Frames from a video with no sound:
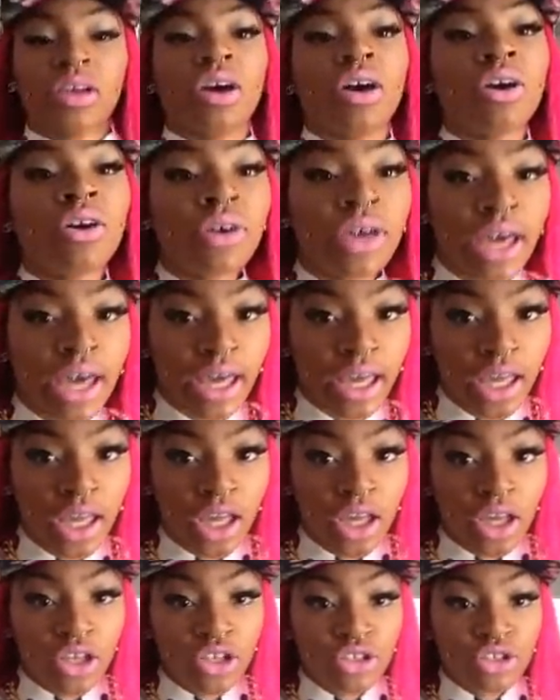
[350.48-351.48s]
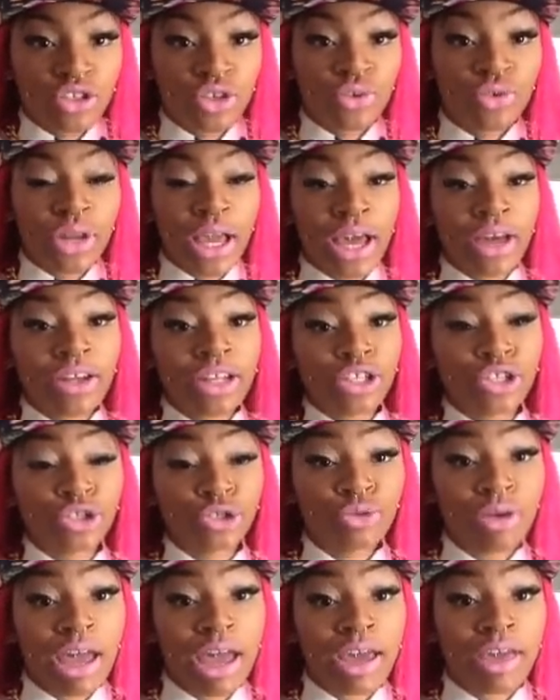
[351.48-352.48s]
Okay, so now that
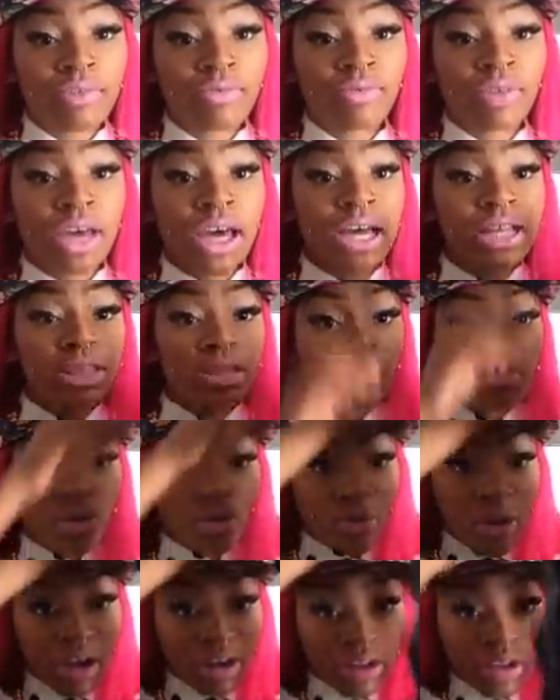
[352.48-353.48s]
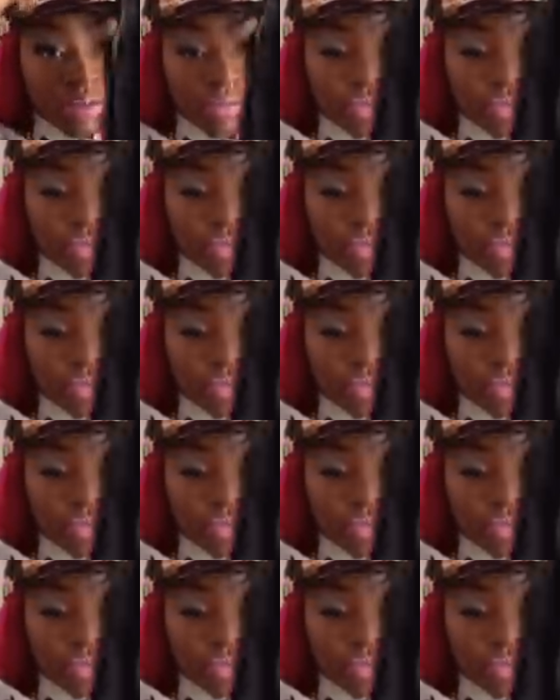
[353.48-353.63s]
you have cut the middle out of your